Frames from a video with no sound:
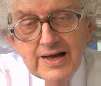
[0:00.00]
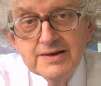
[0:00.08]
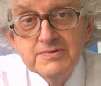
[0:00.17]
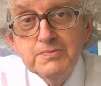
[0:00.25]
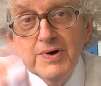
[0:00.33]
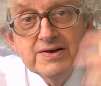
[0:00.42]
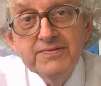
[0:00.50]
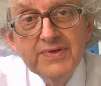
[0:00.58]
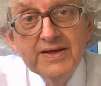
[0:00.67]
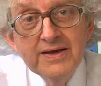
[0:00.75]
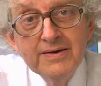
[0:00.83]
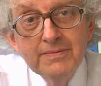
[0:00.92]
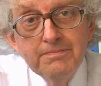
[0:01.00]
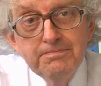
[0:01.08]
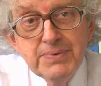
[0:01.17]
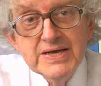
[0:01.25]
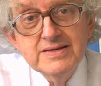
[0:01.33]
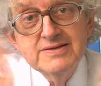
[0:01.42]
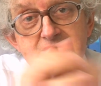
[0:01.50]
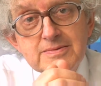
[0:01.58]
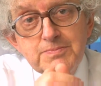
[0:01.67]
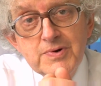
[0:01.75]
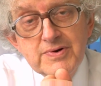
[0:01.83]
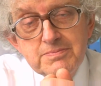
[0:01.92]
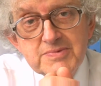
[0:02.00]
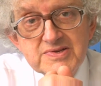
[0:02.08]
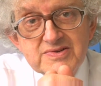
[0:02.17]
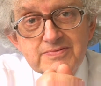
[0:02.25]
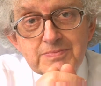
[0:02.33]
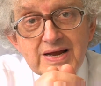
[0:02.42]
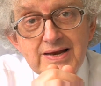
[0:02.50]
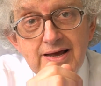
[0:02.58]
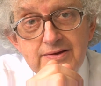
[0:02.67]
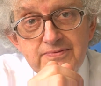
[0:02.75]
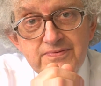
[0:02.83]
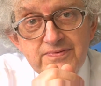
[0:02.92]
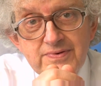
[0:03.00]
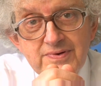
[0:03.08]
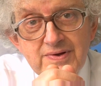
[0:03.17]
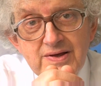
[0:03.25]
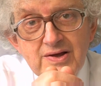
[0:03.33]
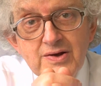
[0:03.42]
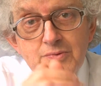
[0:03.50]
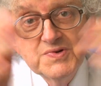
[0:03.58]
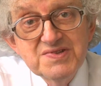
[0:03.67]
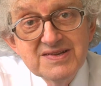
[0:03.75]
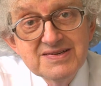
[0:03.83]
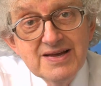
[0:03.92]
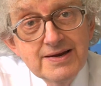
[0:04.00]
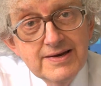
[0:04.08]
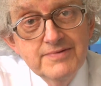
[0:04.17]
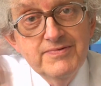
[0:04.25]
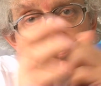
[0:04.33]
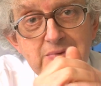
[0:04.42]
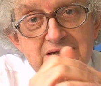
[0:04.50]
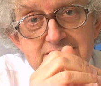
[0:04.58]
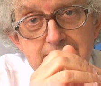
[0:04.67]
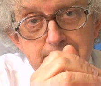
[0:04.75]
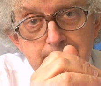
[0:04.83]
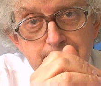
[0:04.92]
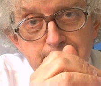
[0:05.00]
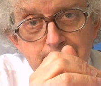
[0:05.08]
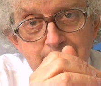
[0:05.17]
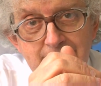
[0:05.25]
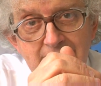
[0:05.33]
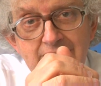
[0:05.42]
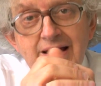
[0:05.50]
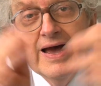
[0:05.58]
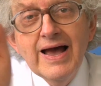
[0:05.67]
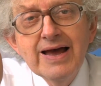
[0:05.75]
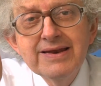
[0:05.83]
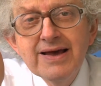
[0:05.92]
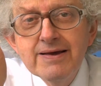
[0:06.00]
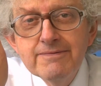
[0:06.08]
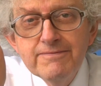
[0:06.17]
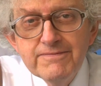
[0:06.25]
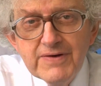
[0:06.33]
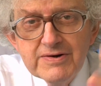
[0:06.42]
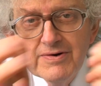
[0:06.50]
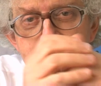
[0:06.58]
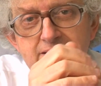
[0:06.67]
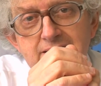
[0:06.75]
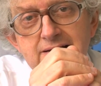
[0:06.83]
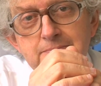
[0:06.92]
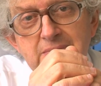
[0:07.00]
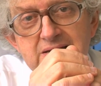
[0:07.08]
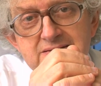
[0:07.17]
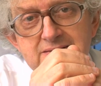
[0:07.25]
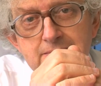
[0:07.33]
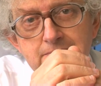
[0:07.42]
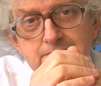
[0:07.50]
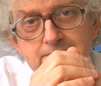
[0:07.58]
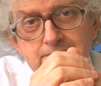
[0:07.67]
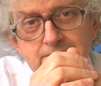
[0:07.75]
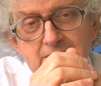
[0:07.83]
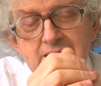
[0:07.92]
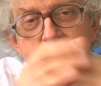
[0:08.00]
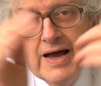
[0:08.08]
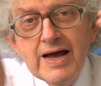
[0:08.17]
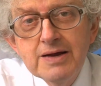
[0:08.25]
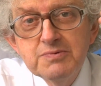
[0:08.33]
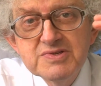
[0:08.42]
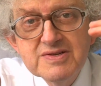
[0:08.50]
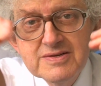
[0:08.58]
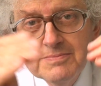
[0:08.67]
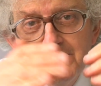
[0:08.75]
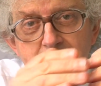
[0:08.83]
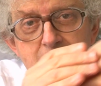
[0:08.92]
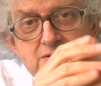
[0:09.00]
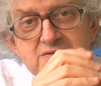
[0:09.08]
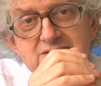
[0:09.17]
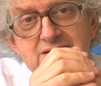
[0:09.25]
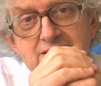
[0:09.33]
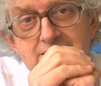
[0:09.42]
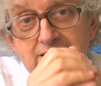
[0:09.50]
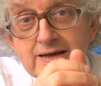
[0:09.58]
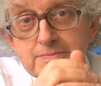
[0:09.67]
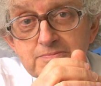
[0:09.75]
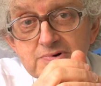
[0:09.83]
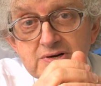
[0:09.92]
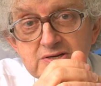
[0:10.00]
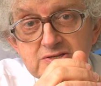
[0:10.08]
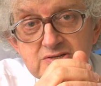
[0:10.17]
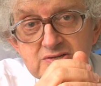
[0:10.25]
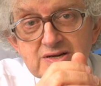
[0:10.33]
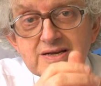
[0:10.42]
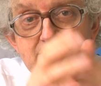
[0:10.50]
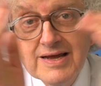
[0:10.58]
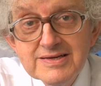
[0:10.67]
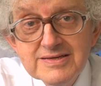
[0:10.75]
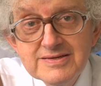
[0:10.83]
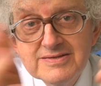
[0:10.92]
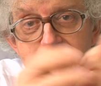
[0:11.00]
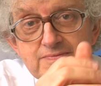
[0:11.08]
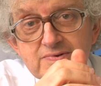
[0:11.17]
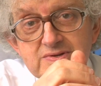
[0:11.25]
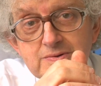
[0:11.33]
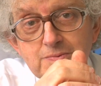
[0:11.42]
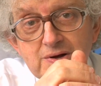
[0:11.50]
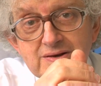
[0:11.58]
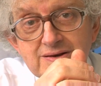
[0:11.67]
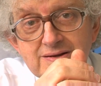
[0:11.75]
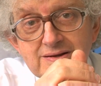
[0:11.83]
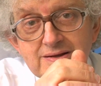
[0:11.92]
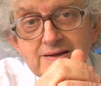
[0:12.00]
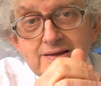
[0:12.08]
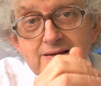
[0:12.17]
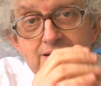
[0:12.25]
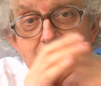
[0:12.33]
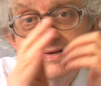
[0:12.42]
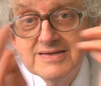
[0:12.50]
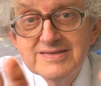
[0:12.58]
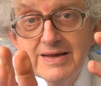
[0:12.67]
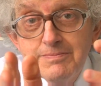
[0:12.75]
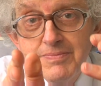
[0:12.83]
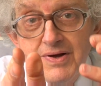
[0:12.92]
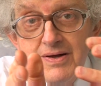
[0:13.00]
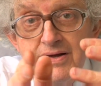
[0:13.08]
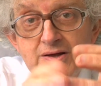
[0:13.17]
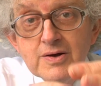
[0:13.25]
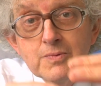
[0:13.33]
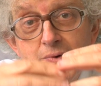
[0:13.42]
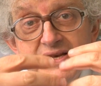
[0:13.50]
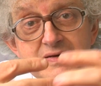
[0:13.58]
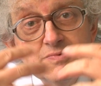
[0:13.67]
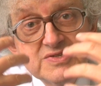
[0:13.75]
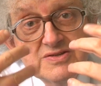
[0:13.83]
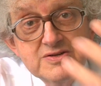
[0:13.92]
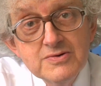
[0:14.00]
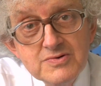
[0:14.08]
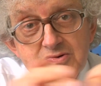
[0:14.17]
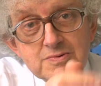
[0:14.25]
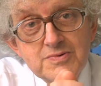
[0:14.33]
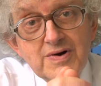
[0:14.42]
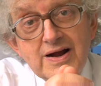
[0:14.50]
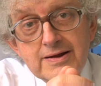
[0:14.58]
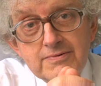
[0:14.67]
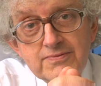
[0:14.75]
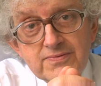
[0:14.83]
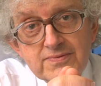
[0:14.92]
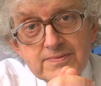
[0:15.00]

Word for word: And one of the big disappointments of my life was that I never met him. And I very nearly met him. I was at a party in Cambridge in 1971 in December when he was due to arrive.